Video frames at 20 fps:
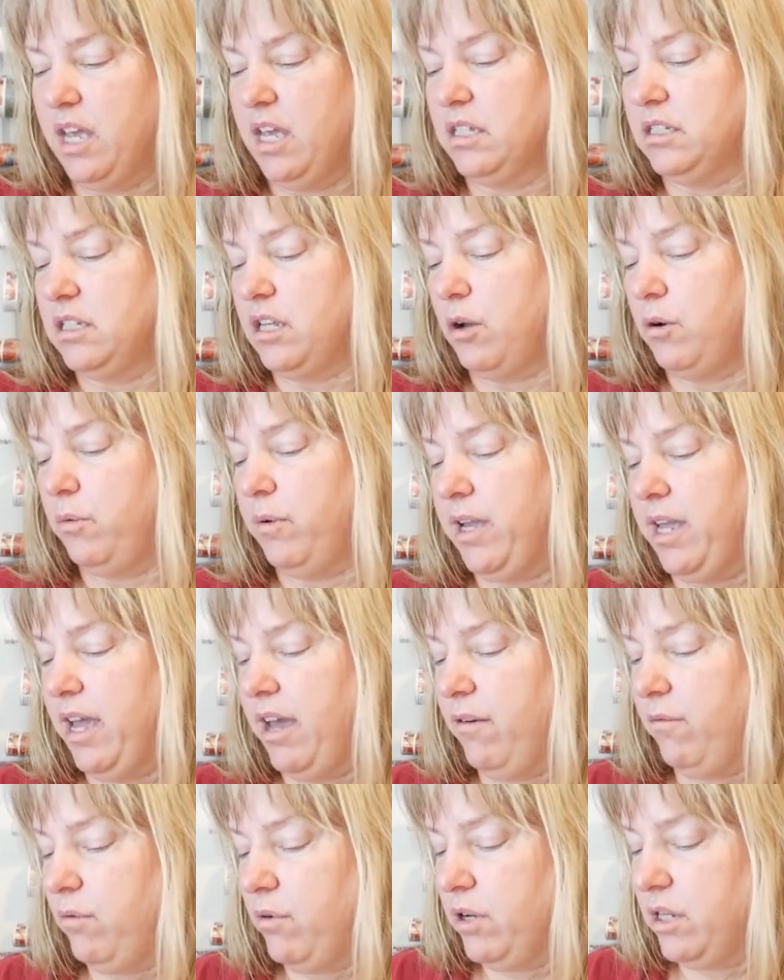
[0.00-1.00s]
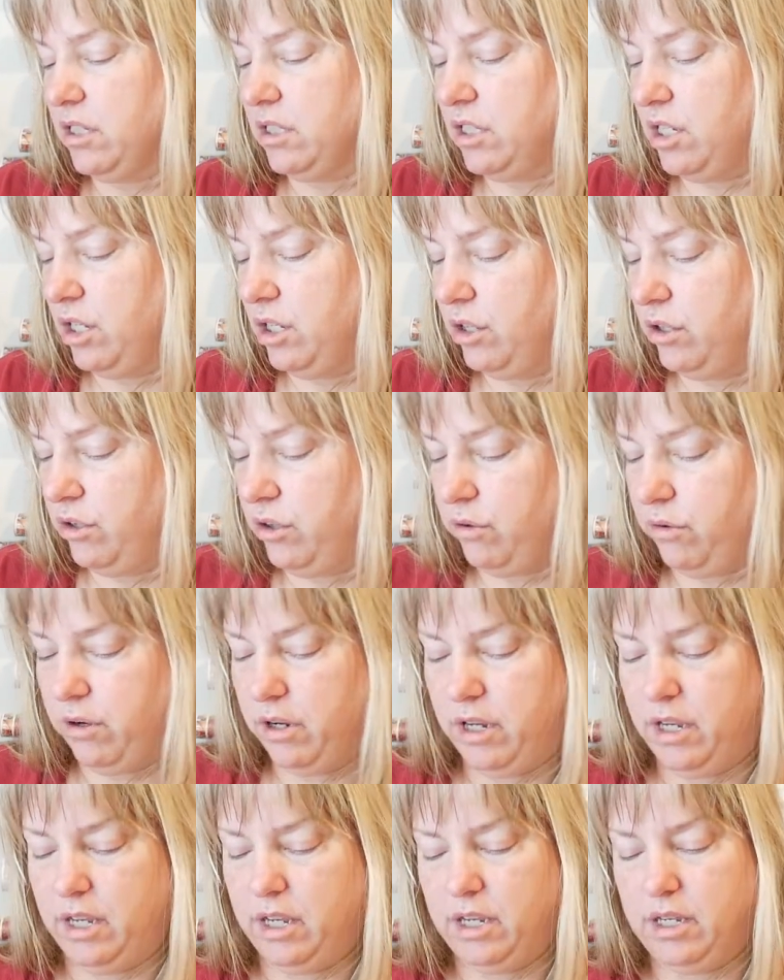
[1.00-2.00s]
So we have one, two,
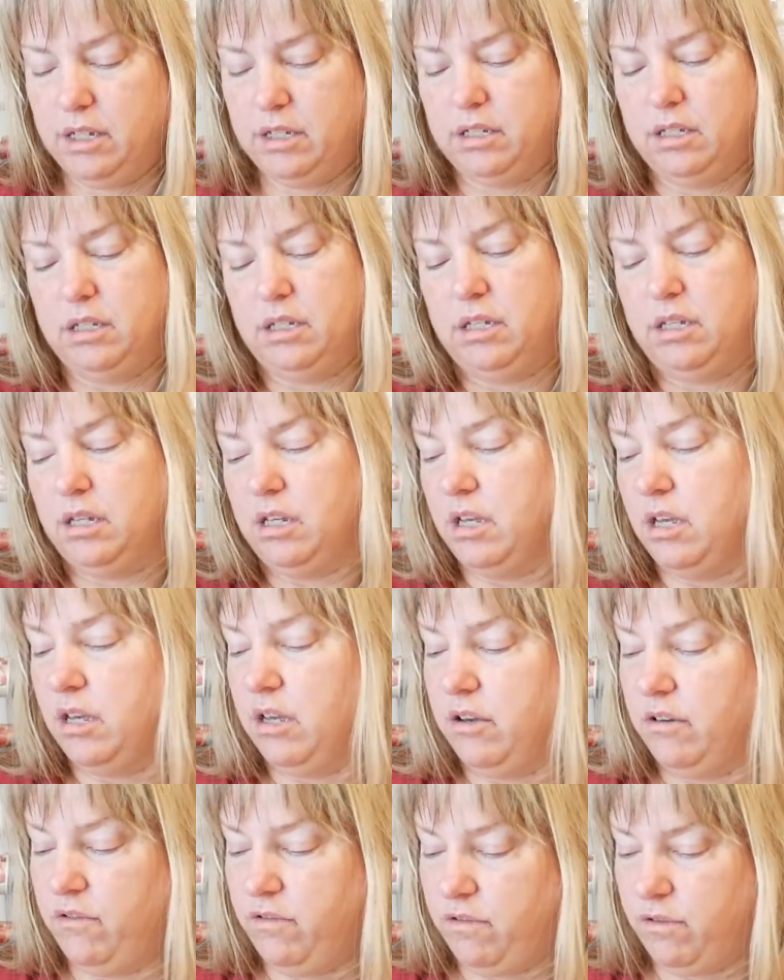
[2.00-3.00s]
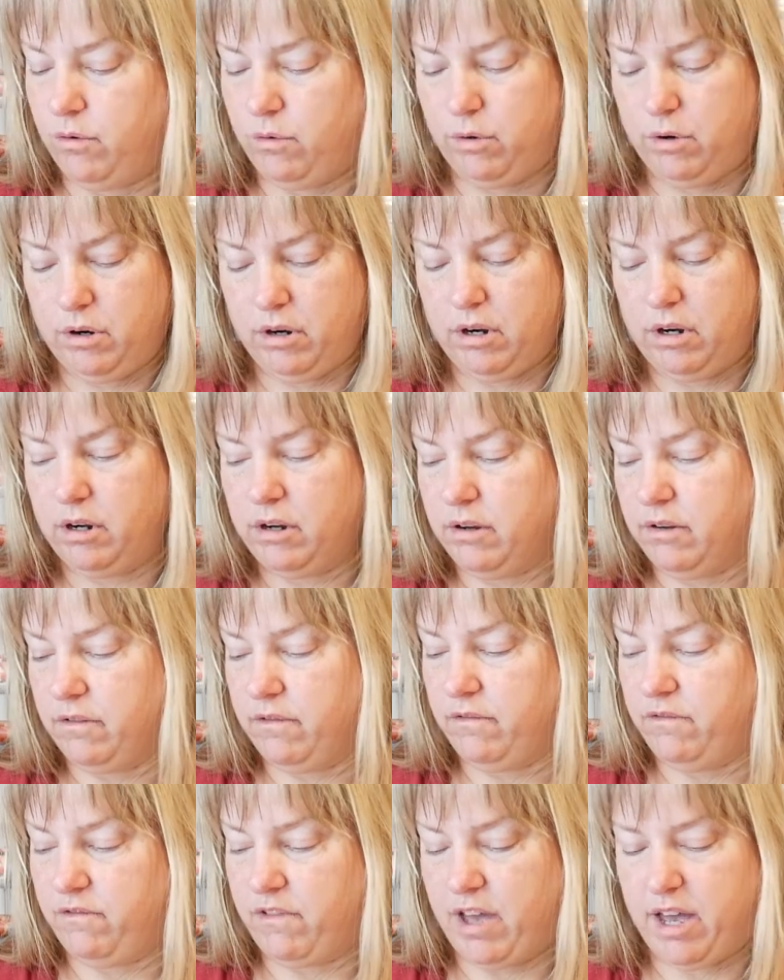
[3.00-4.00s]
three, four,
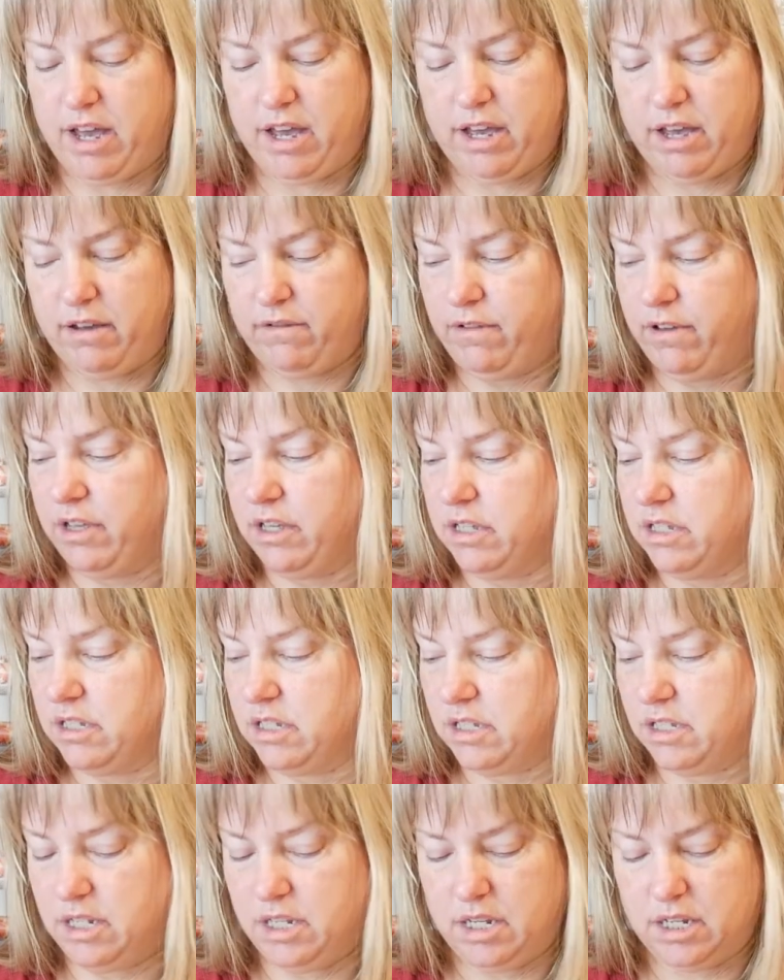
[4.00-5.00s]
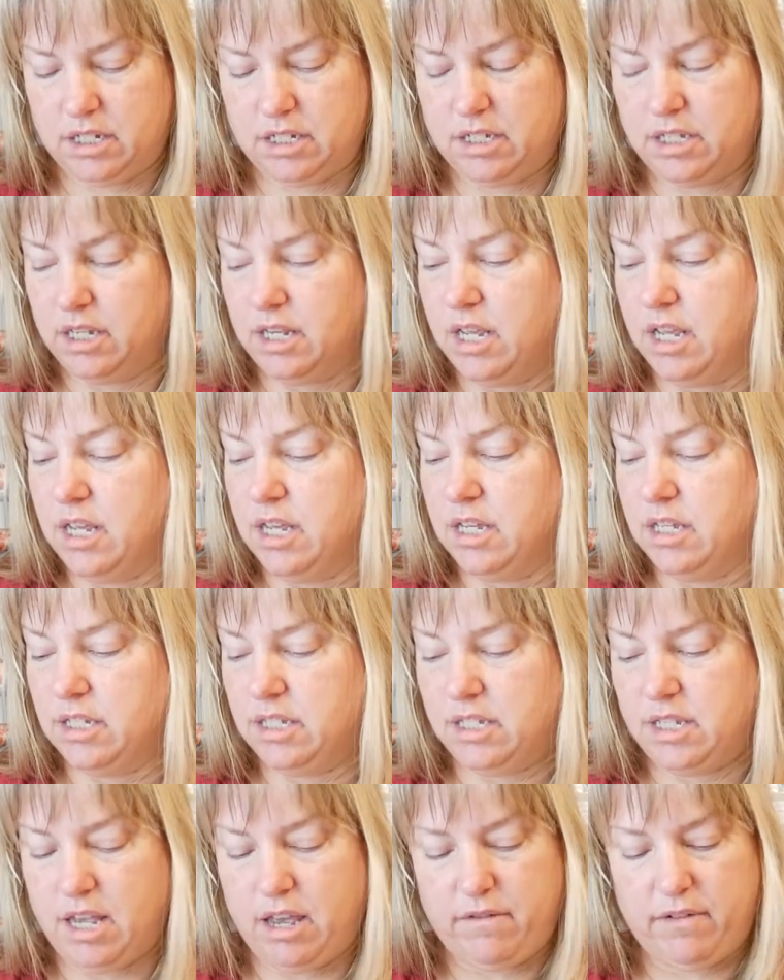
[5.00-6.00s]
five, six,
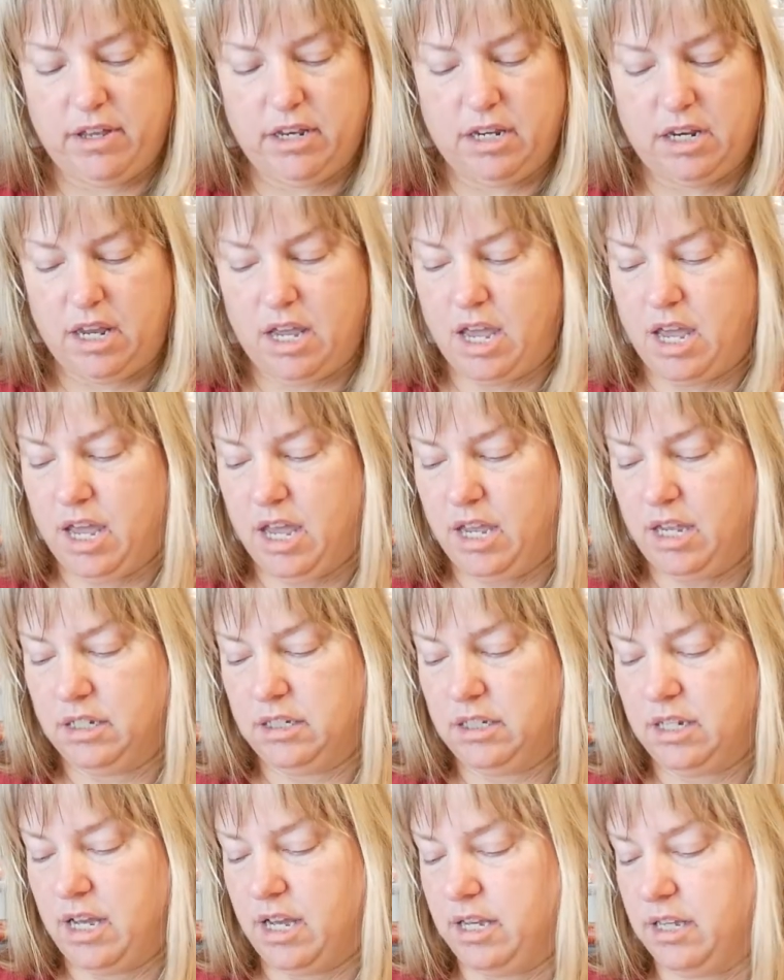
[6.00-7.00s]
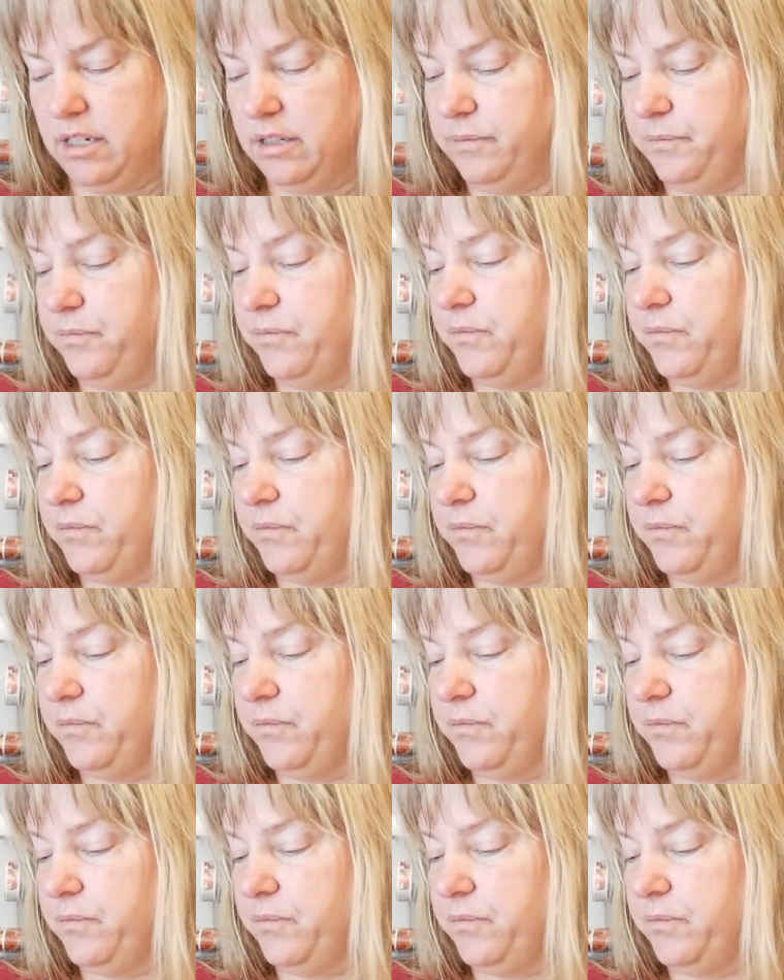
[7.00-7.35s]
seven, eight, nine,